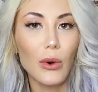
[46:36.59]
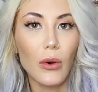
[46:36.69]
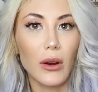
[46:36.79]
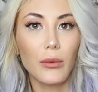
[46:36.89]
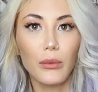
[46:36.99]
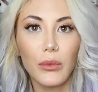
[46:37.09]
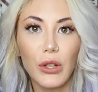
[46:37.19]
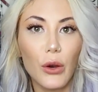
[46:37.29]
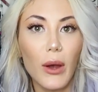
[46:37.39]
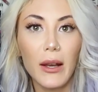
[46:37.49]
or you
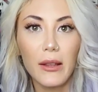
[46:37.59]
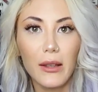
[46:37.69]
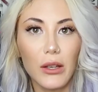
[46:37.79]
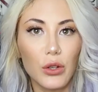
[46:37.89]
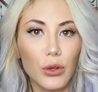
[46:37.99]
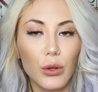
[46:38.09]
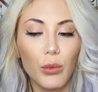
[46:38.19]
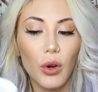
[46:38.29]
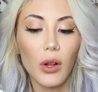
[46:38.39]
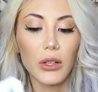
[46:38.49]
know anything in your
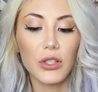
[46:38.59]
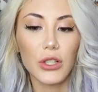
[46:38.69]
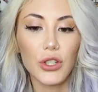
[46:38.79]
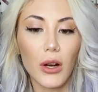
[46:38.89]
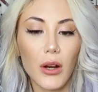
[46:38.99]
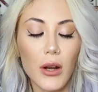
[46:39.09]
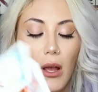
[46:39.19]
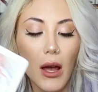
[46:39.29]
numerology chart